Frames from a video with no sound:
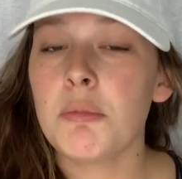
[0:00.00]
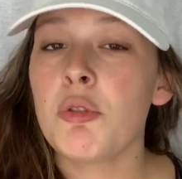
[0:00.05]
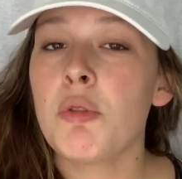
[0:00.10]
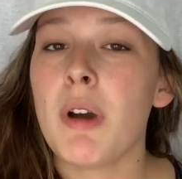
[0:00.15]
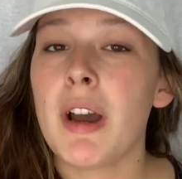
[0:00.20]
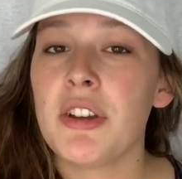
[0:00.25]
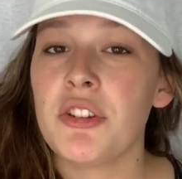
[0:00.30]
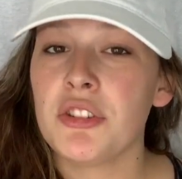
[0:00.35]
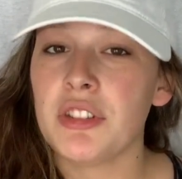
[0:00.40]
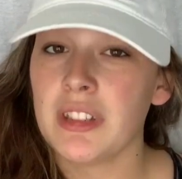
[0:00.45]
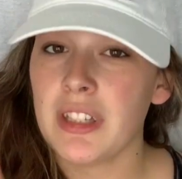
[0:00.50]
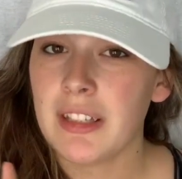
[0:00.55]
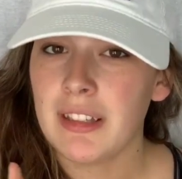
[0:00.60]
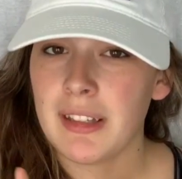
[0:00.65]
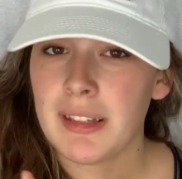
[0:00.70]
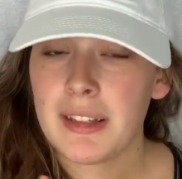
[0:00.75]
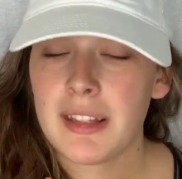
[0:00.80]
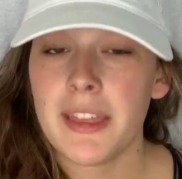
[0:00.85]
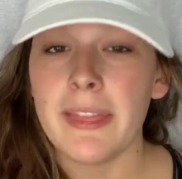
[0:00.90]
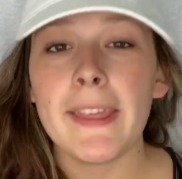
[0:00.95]

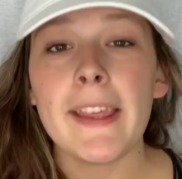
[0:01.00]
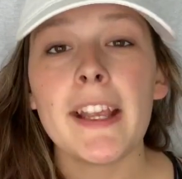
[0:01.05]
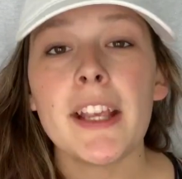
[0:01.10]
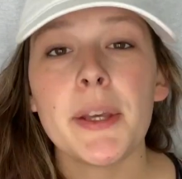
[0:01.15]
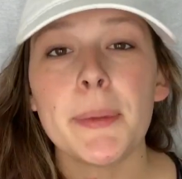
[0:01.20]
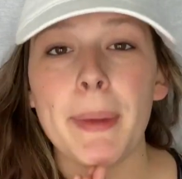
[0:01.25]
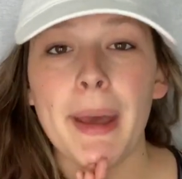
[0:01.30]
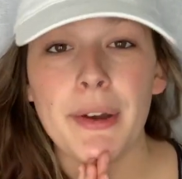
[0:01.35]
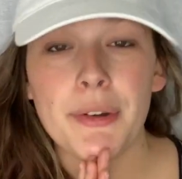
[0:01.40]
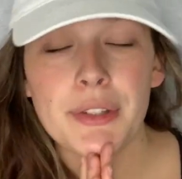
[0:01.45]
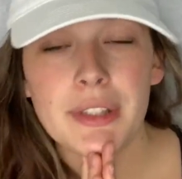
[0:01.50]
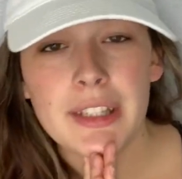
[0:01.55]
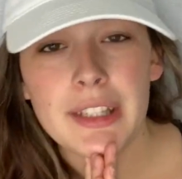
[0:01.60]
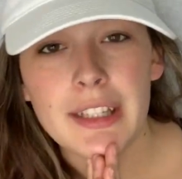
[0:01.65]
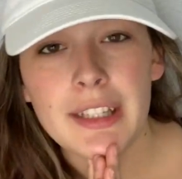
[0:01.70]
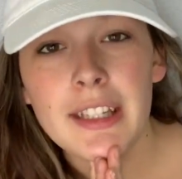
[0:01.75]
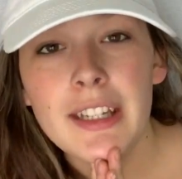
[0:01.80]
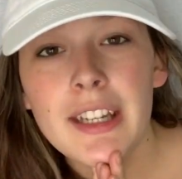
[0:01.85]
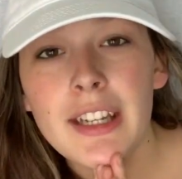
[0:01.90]
questions to think about.